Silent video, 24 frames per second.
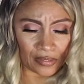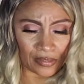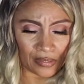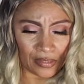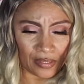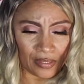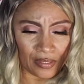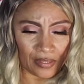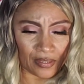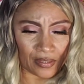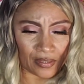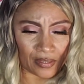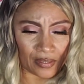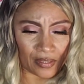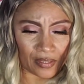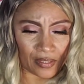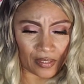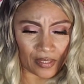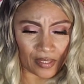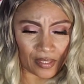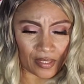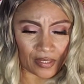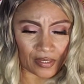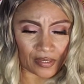see. I
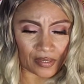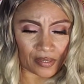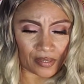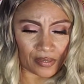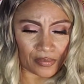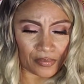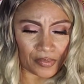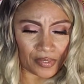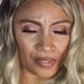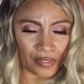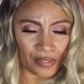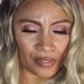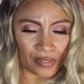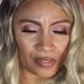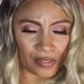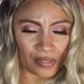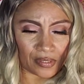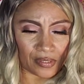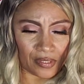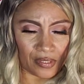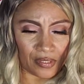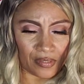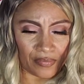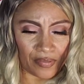gotta see what is
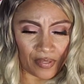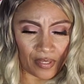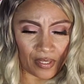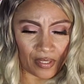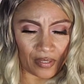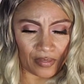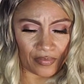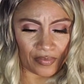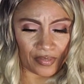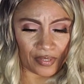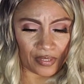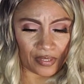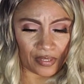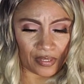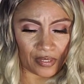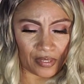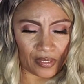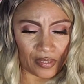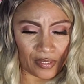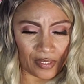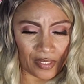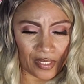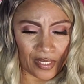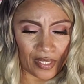Steve Harvey's.
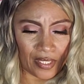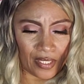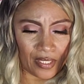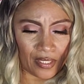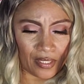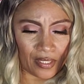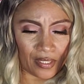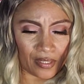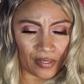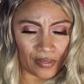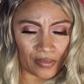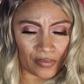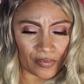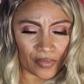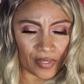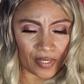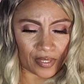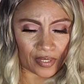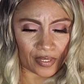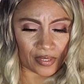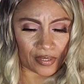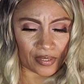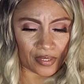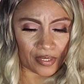That's why,
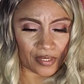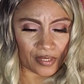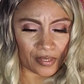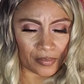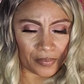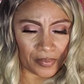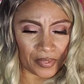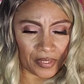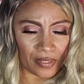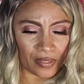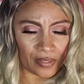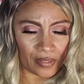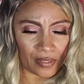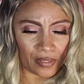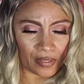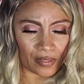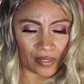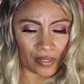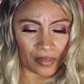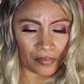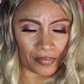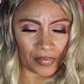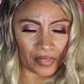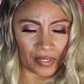because he's spending all
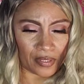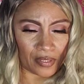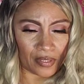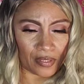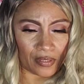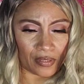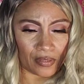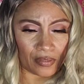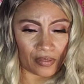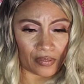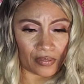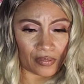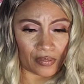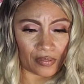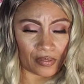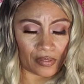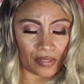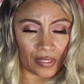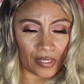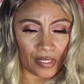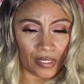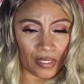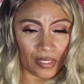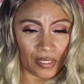that money on
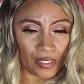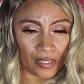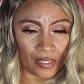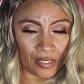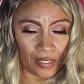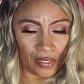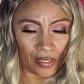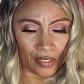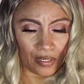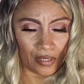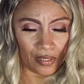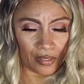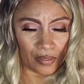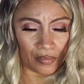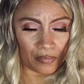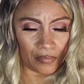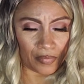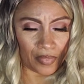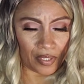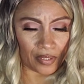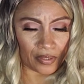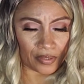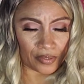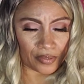
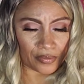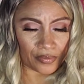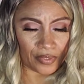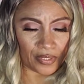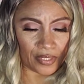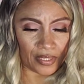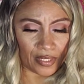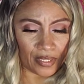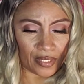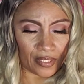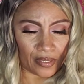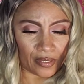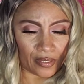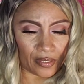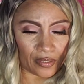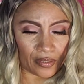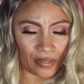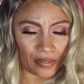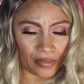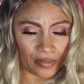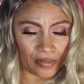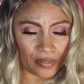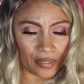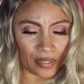Marjorie and
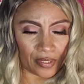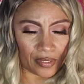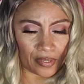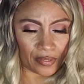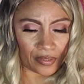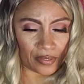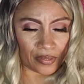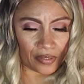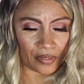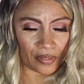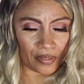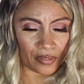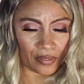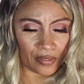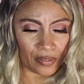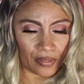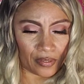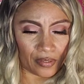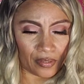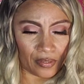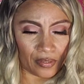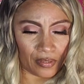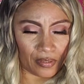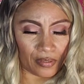her daughter,
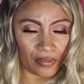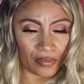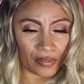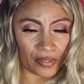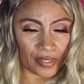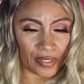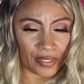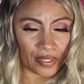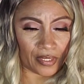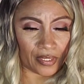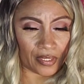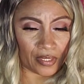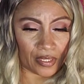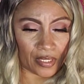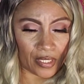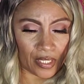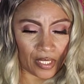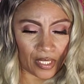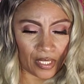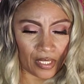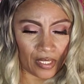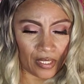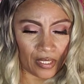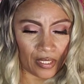Lori,
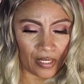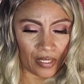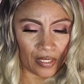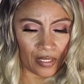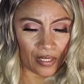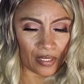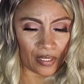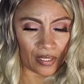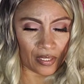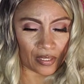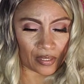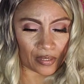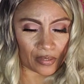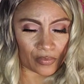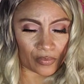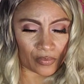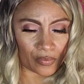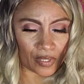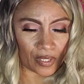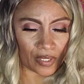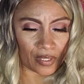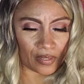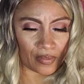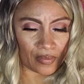
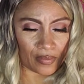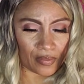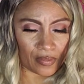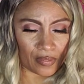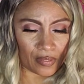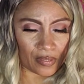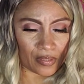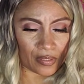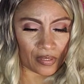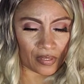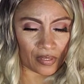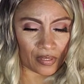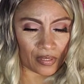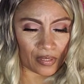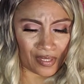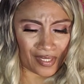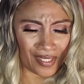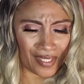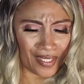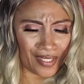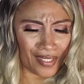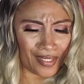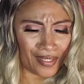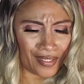ex-wife.
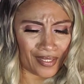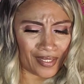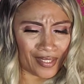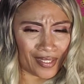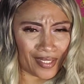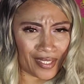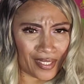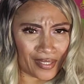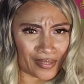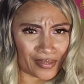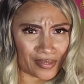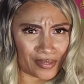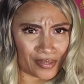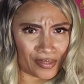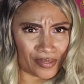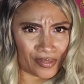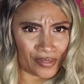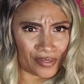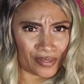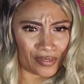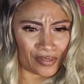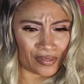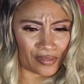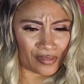He got
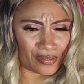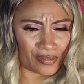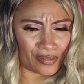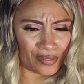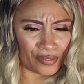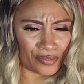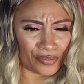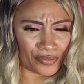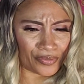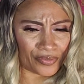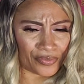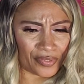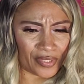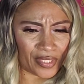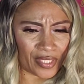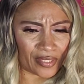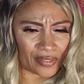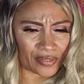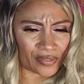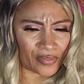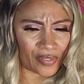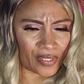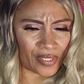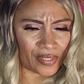two or three
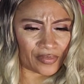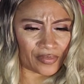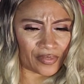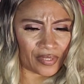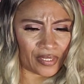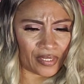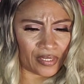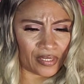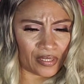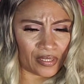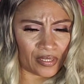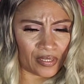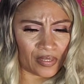ex-wives, right?